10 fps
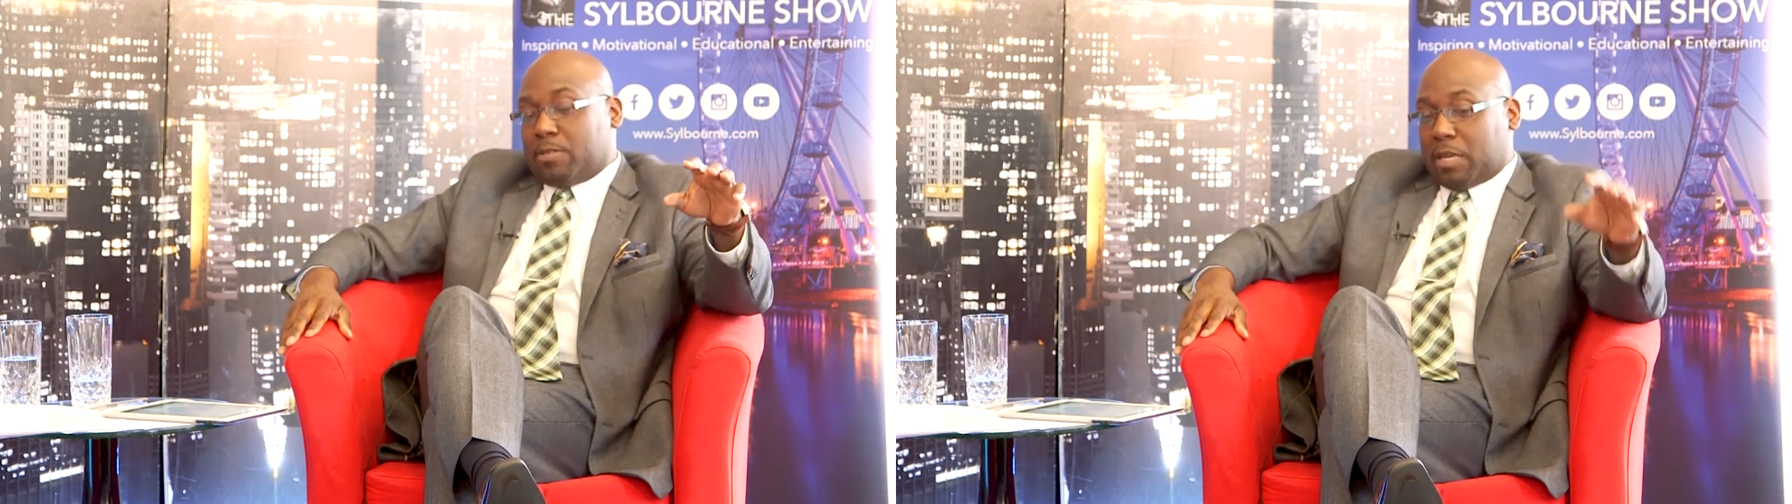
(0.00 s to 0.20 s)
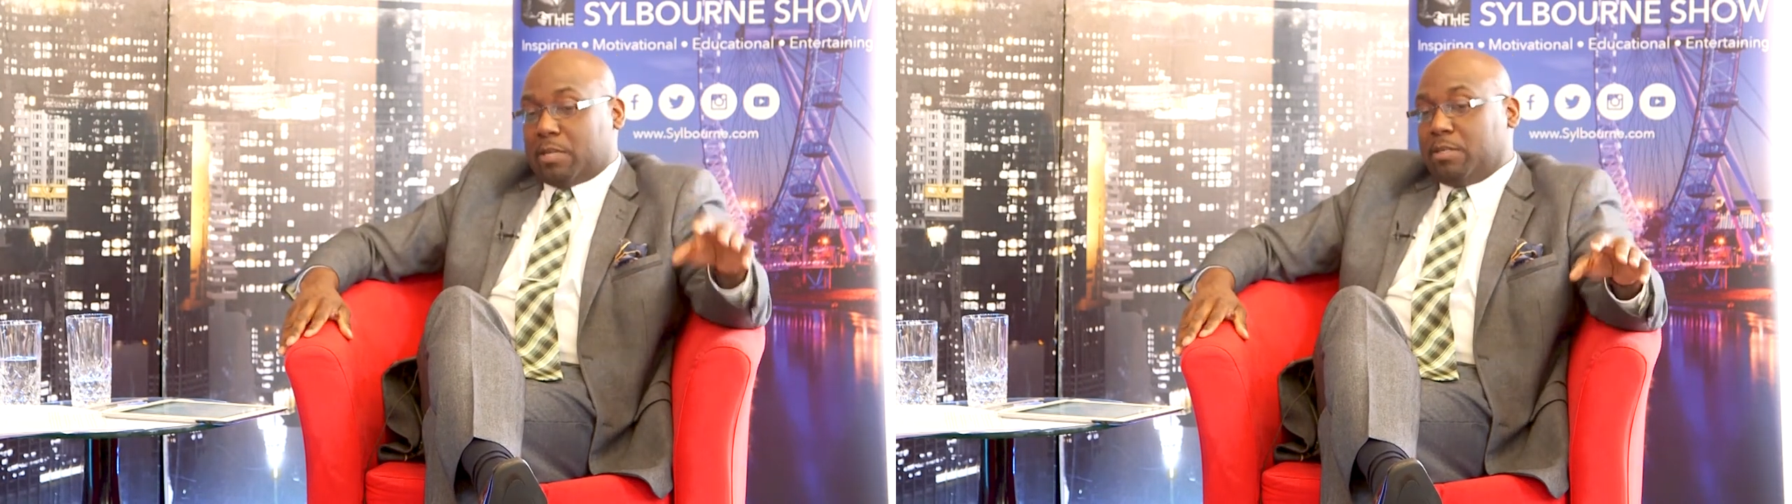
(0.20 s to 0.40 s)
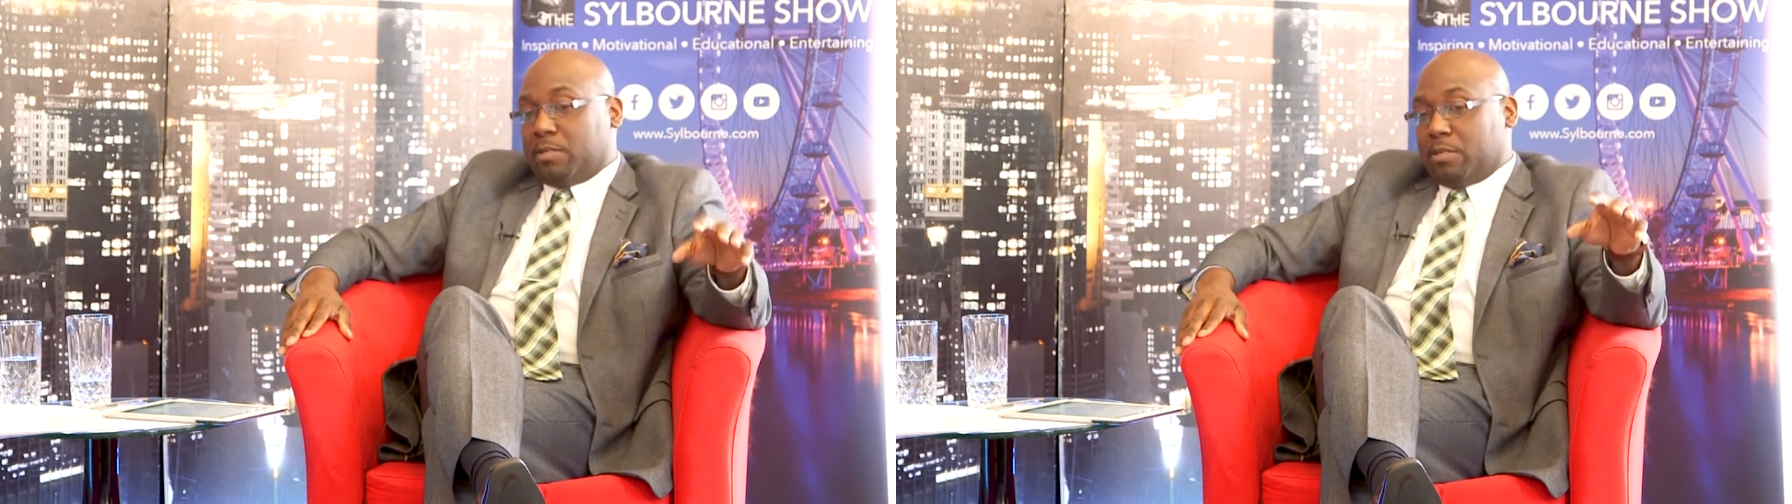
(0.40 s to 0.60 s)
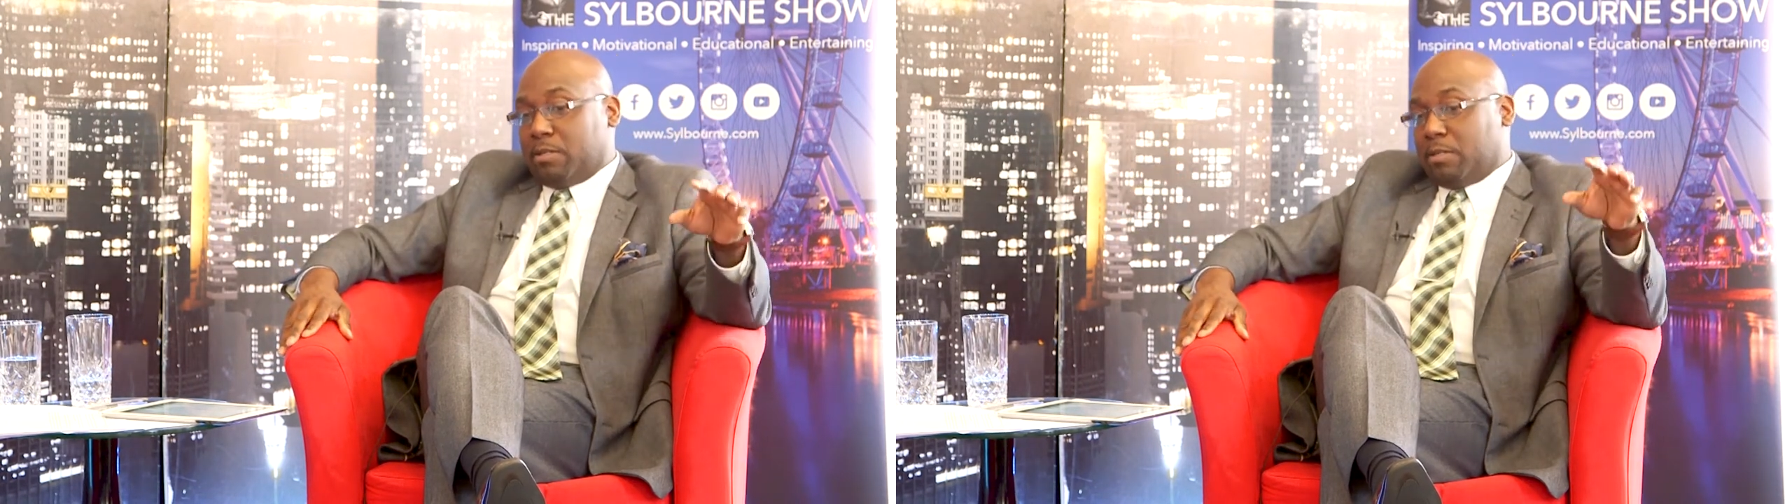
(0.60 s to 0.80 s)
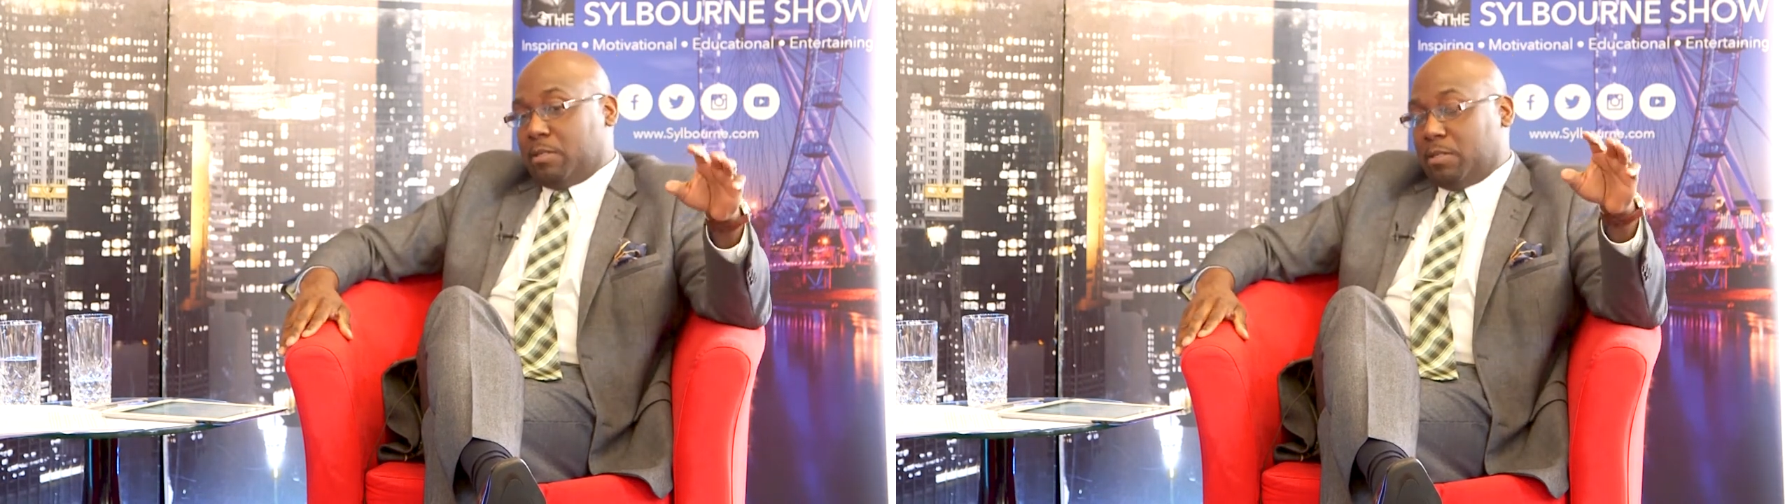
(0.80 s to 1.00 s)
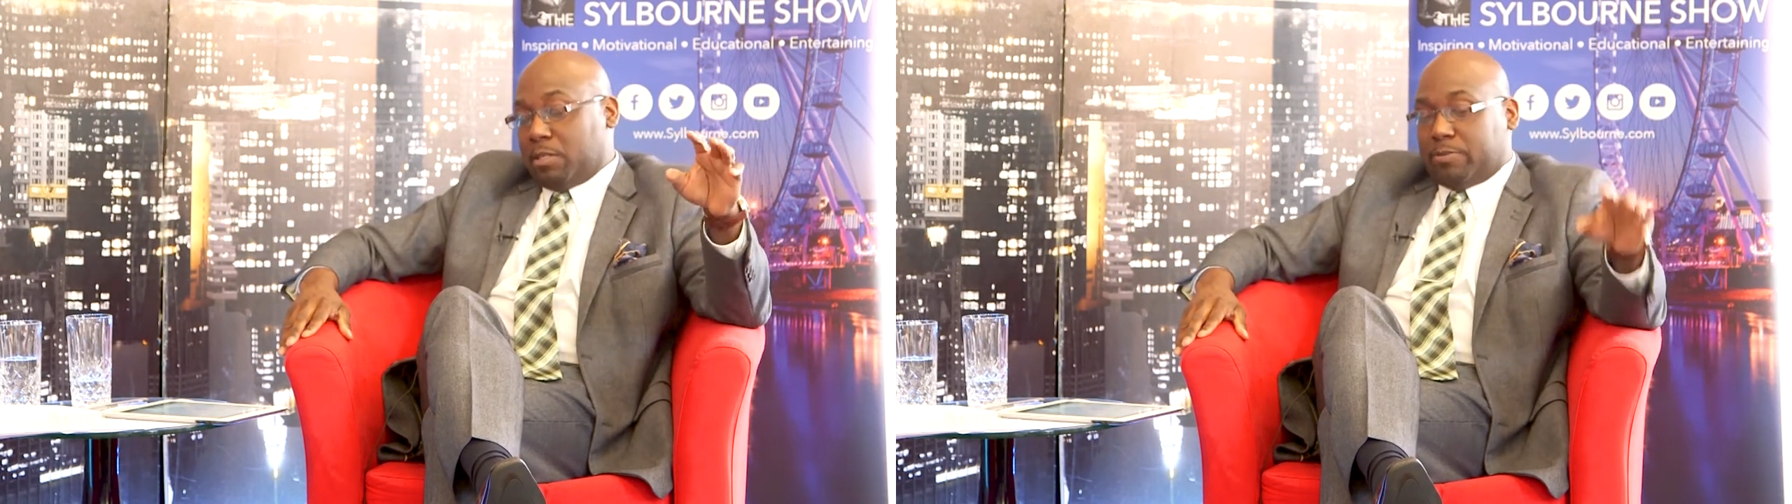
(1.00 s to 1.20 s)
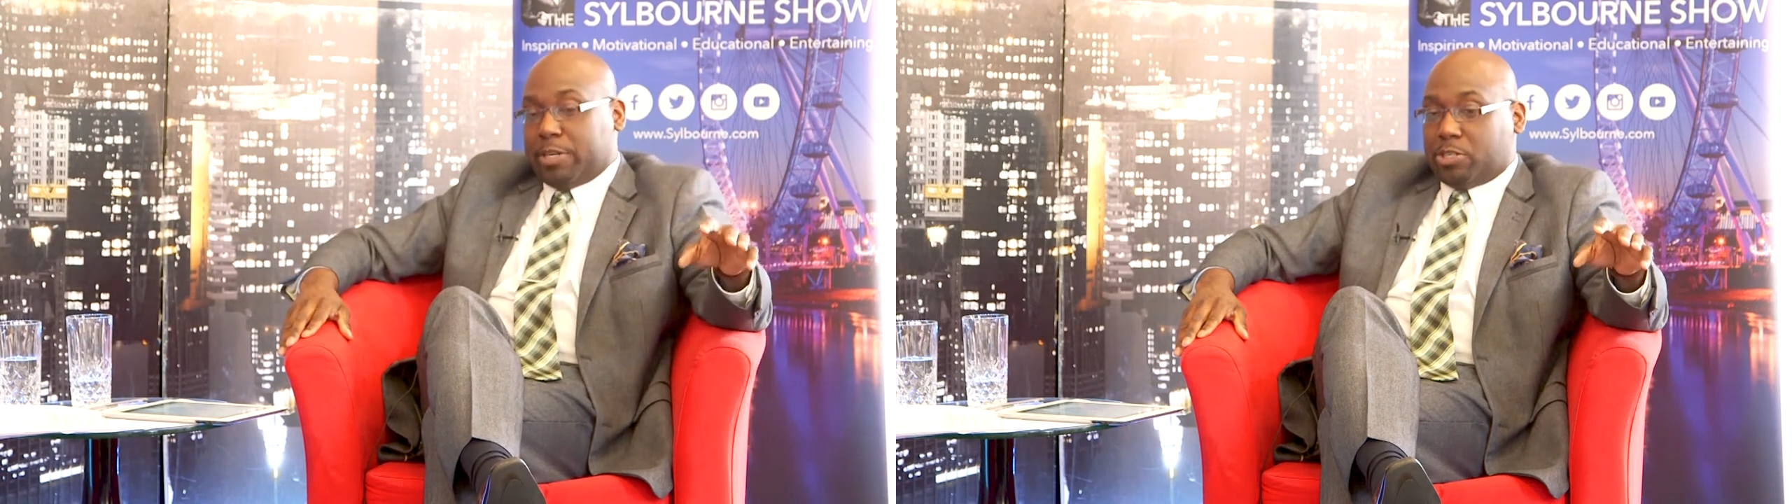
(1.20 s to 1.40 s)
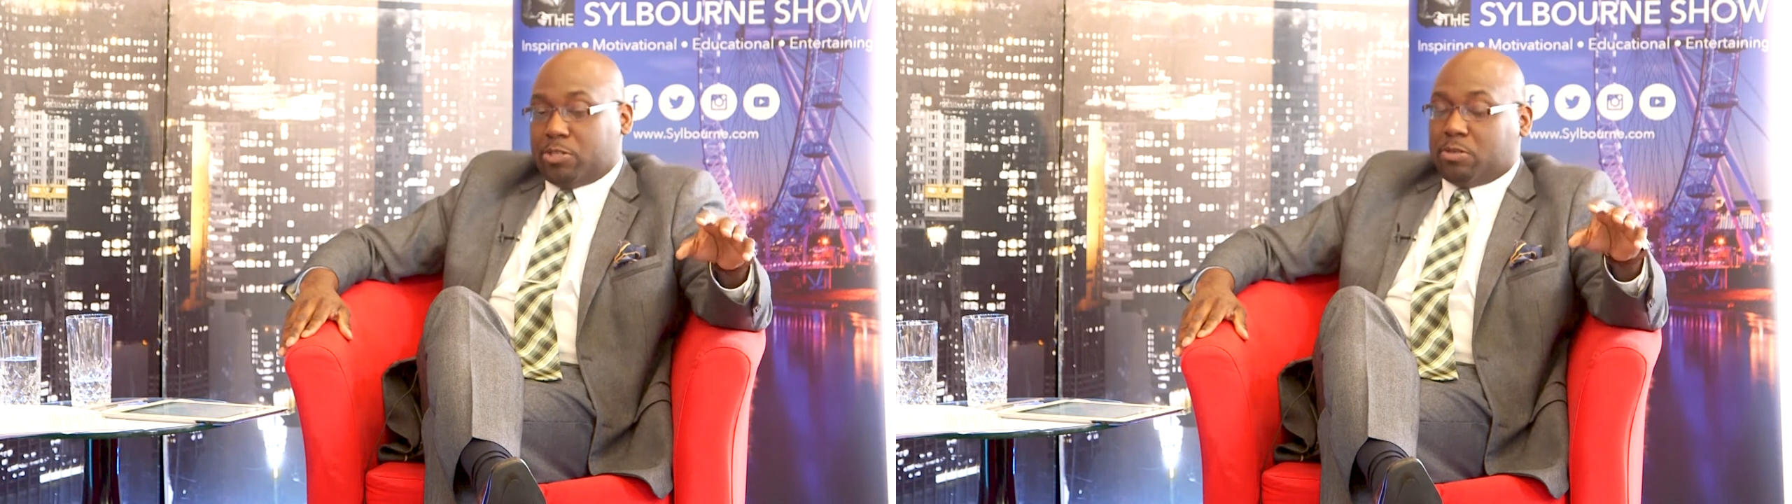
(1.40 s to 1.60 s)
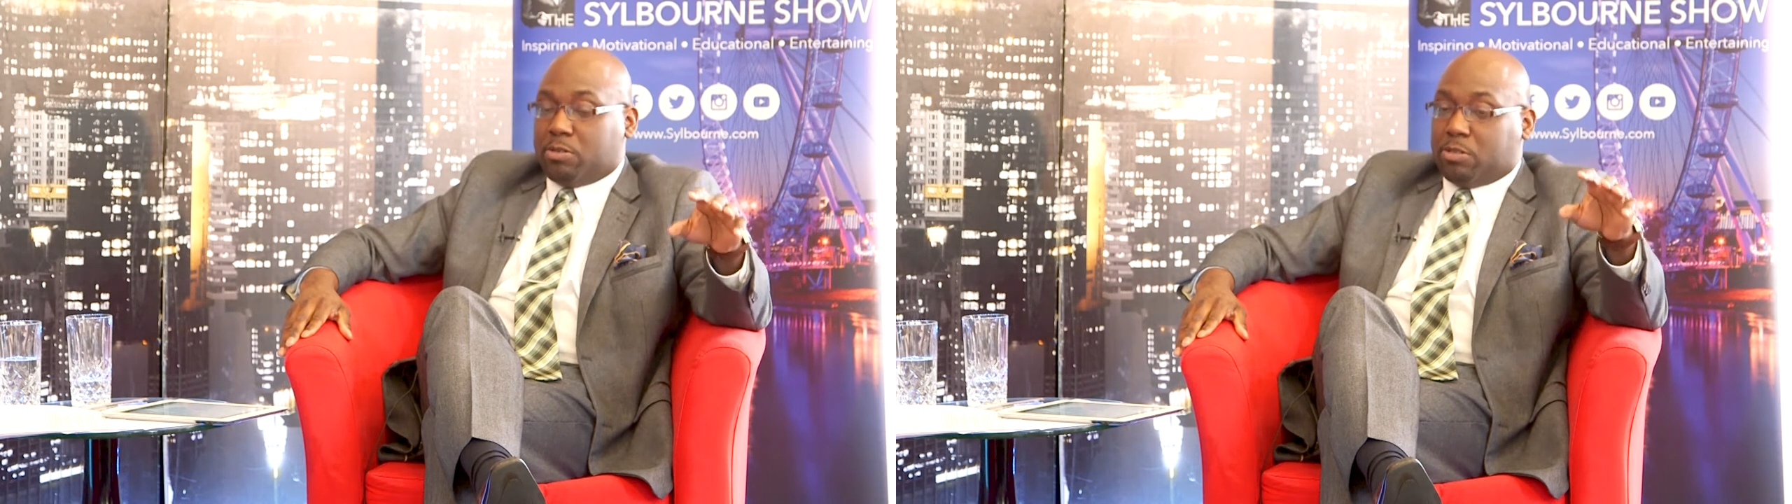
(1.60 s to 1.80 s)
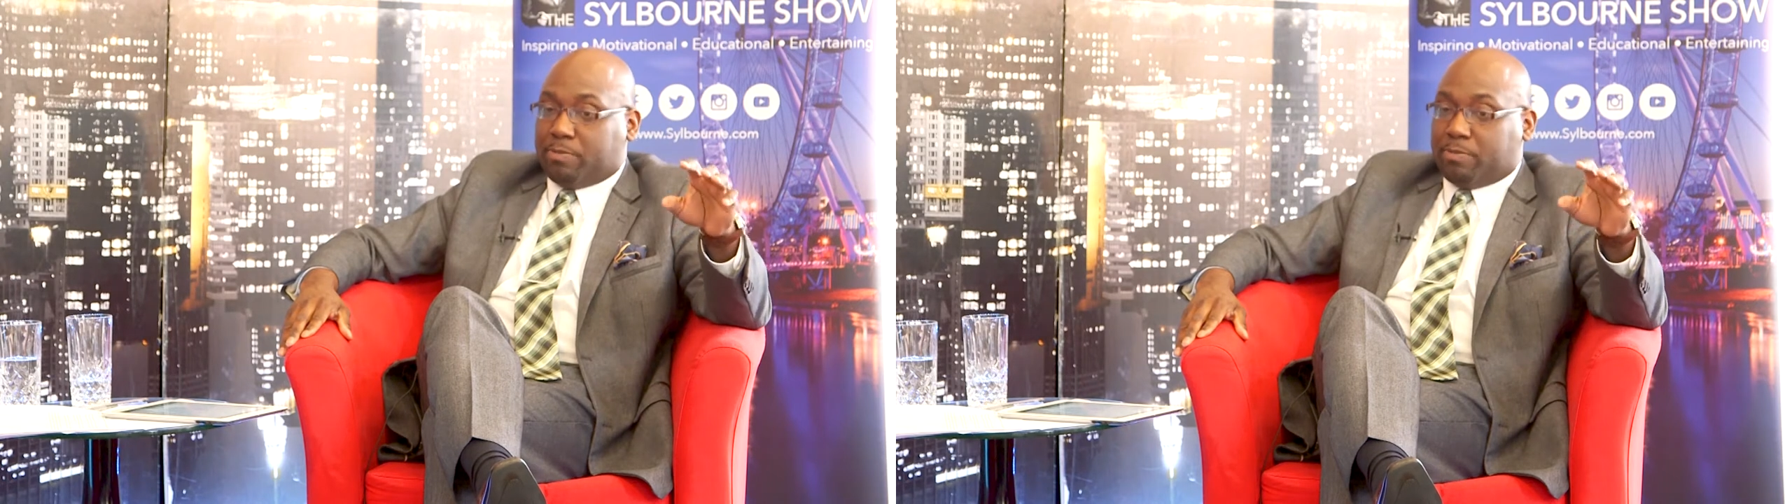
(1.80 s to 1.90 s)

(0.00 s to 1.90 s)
second generation